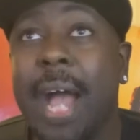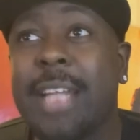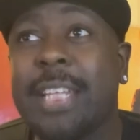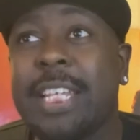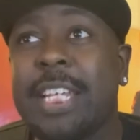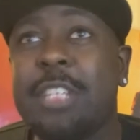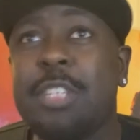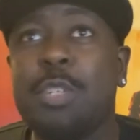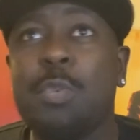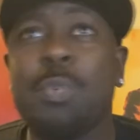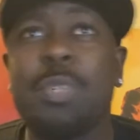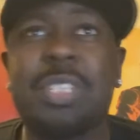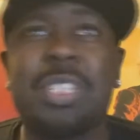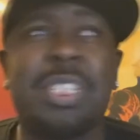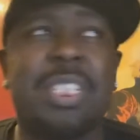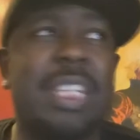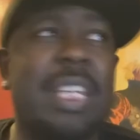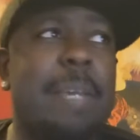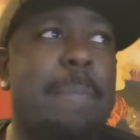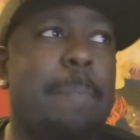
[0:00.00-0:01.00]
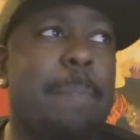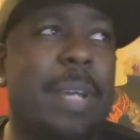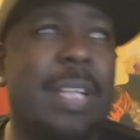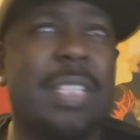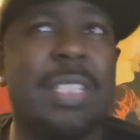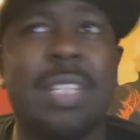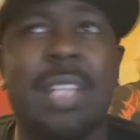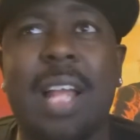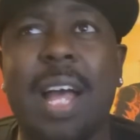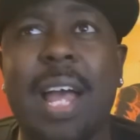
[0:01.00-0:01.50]
And then you would see
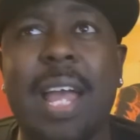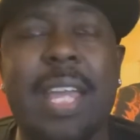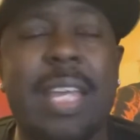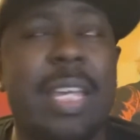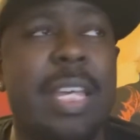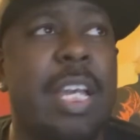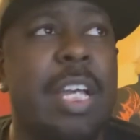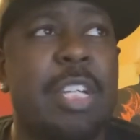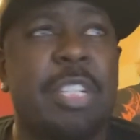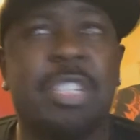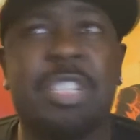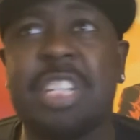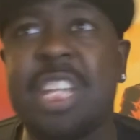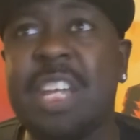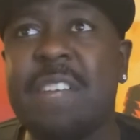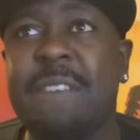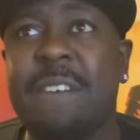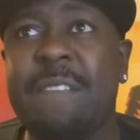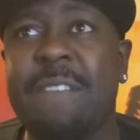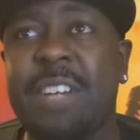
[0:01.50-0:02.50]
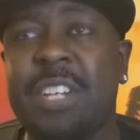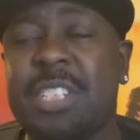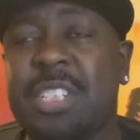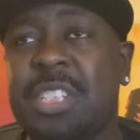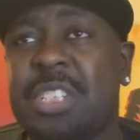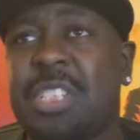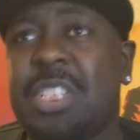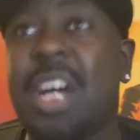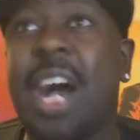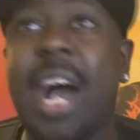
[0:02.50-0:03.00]
bits like Shiva
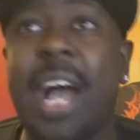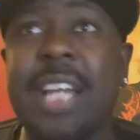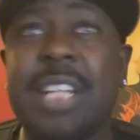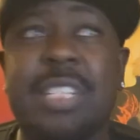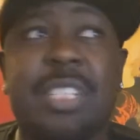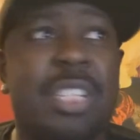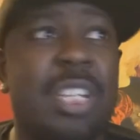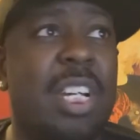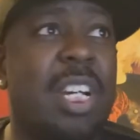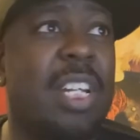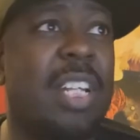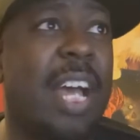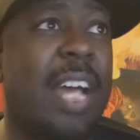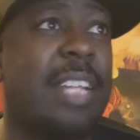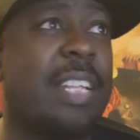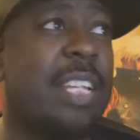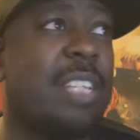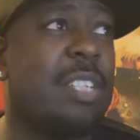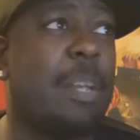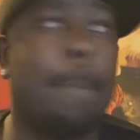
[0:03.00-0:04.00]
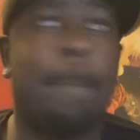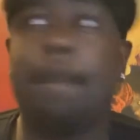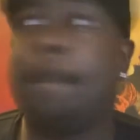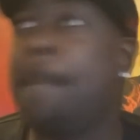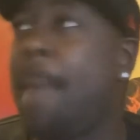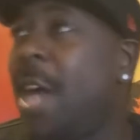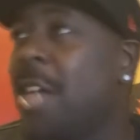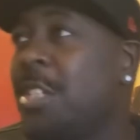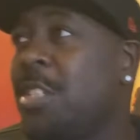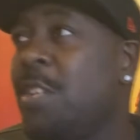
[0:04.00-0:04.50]
versus Titan, and there's a
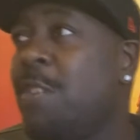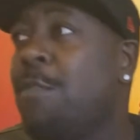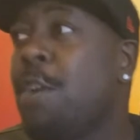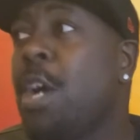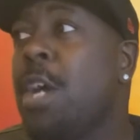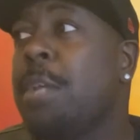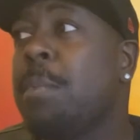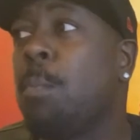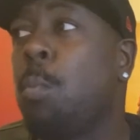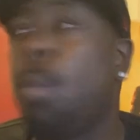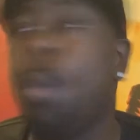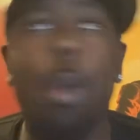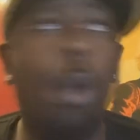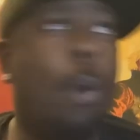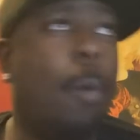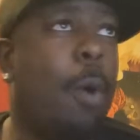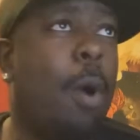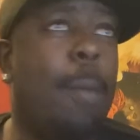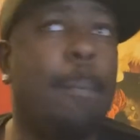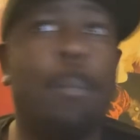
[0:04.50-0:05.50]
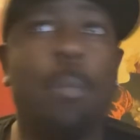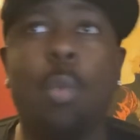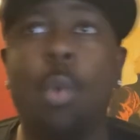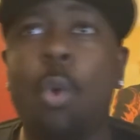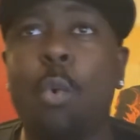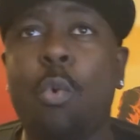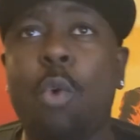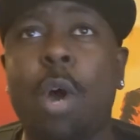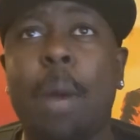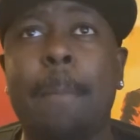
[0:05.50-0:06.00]
massive war, a
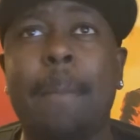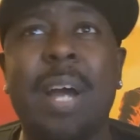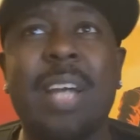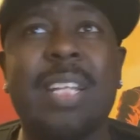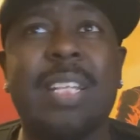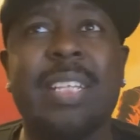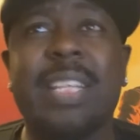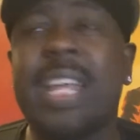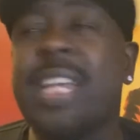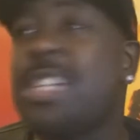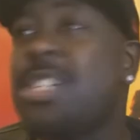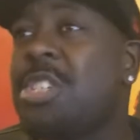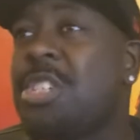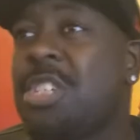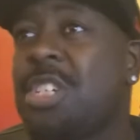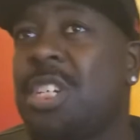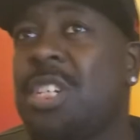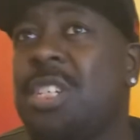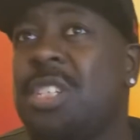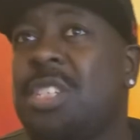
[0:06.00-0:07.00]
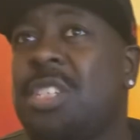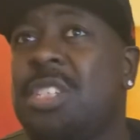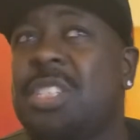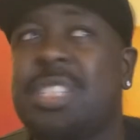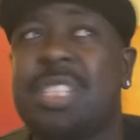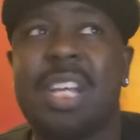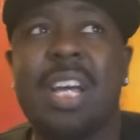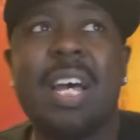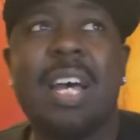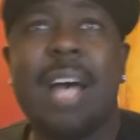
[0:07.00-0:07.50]
war among
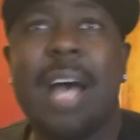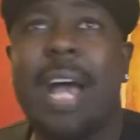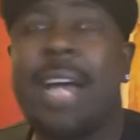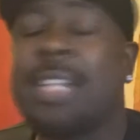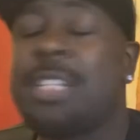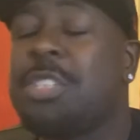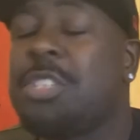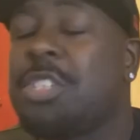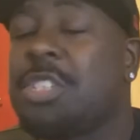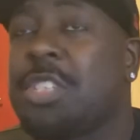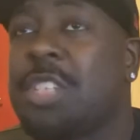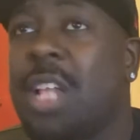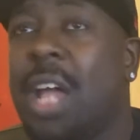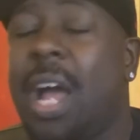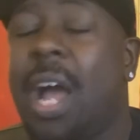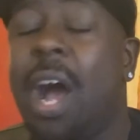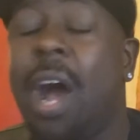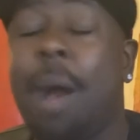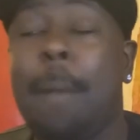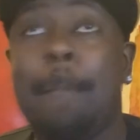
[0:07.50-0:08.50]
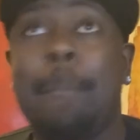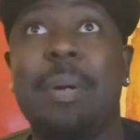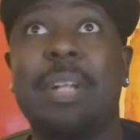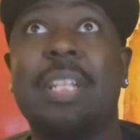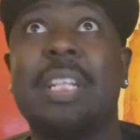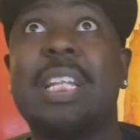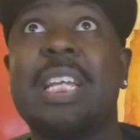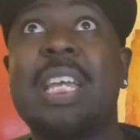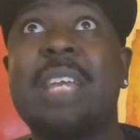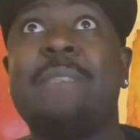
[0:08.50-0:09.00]
nations, and it's just like
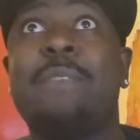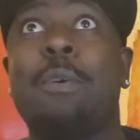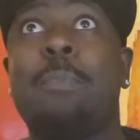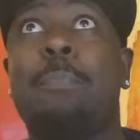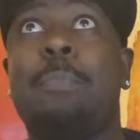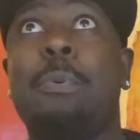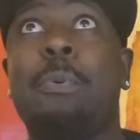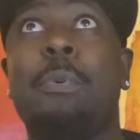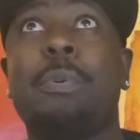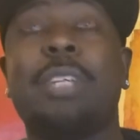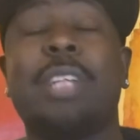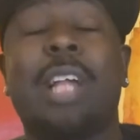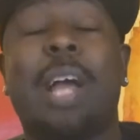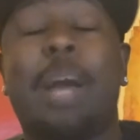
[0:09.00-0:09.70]
unbelievable. And